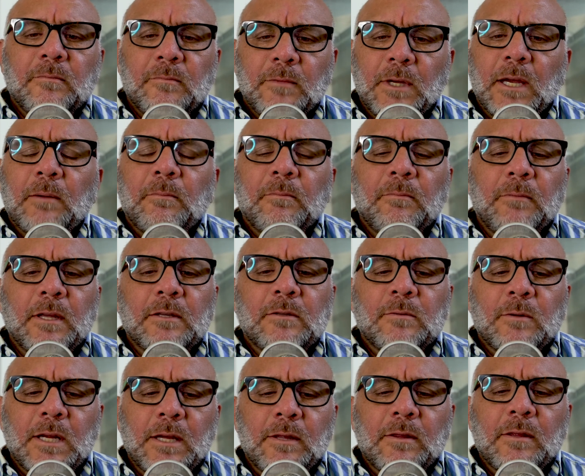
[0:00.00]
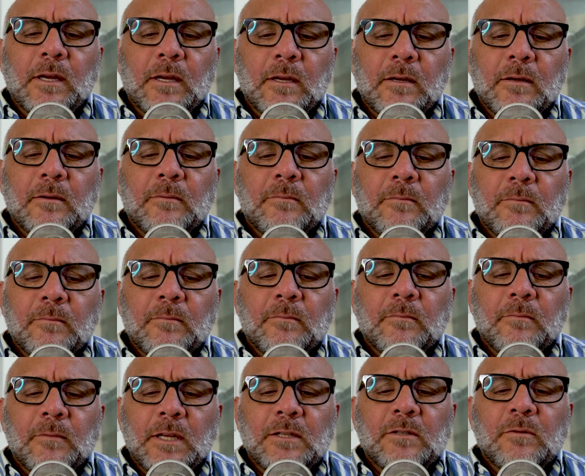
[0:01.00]
Yeah, that's what I think.
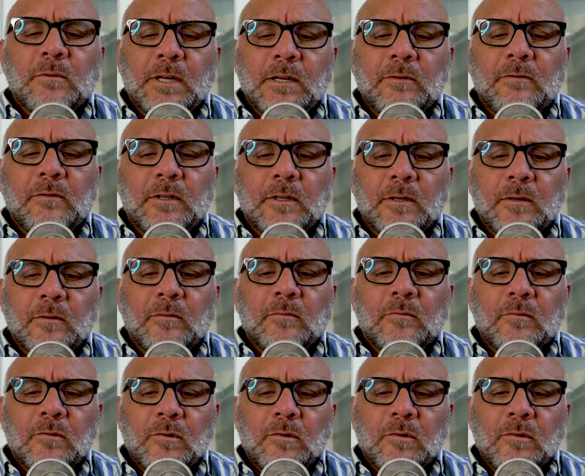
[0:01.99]
That's what I feel.